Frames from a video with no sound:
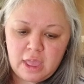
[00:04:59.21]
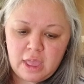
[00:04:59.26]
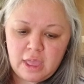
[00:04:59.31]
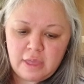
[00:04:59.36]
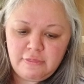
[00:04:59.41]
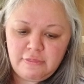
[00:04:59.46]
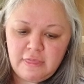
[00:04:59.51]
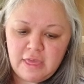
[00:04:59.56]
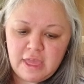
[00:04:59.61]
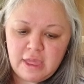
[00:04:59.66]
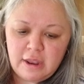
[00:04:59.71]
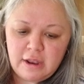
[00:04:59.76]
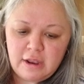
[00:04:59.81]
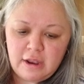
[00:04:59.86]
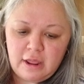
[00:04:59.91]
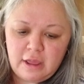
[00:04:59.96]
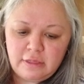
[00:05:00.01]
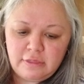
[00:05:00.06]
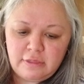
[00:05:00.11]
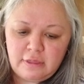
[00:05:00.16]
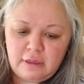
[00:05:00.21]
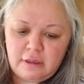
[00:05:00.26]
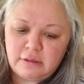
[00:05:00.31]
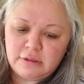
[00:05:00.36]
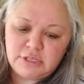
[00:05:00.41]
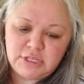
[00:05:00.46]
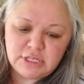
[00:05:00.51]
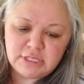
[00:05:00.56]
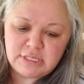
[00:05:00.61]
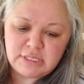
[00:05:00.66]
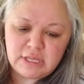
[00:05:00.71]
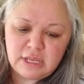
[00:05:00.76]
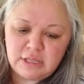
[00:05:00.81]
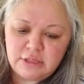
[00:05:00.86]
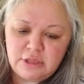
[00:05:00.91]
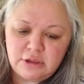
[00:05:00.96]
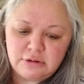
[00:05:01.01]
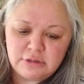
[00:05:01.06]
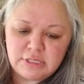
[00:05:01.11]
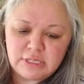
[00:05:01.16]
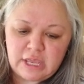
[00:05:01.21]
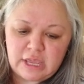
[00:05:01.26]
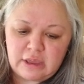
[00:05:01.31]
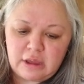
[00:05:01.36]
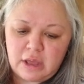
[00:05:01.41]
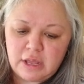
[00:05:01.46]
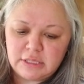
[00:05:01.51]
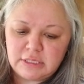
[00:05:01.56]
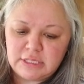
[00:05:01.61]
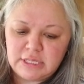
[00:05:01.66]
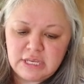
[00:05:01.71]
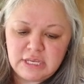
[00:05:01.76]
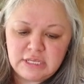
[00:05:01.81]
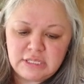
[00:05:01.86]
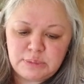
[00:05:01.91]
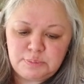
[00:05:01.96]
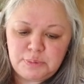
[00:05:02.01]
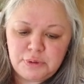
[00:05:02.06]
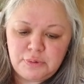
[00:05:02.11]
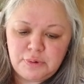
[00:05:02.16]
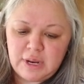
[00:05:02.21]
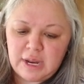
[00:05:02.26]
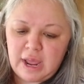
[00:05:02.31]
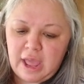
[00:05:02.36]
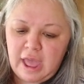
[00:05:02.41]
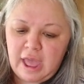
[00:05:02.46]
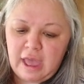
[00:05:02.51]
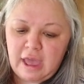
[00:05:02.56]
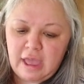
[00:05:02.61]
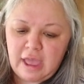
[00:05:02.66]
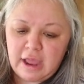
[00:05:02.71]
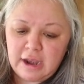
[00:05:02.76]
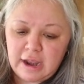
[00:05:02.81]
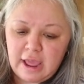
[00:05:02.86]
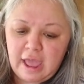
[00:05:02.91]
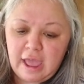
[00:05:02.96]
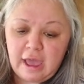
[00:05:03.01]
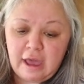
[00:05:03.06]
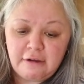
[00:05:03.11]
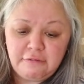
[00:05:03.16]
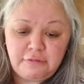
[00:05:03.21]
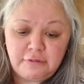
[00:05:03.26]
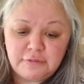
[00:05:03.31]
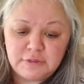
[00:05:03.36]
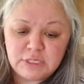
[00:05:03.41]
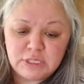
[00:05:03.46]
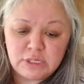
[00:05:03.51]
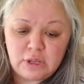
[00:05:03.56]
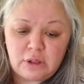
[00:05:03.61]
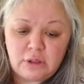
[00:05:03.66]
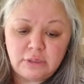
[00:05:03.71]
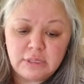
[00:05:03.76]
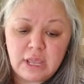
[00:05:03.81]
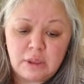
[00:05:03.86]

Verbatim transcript: And then just it, there's like a teaspoon and a, half, and a half of salt